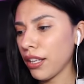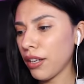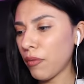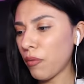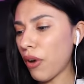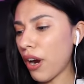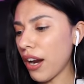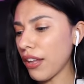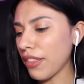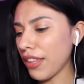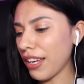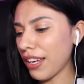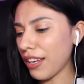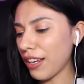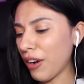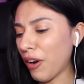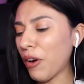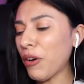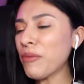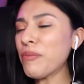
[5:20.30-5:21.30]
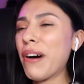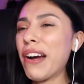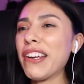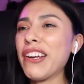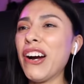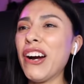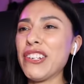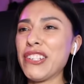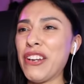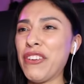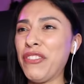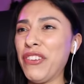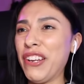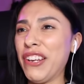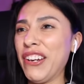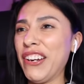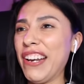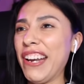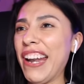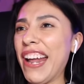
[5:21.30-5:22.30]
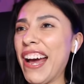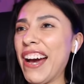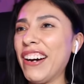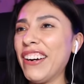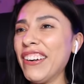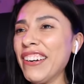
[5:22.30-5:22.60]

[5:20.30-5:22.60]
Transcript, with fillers: why are they, oh my gosh, I figured it out.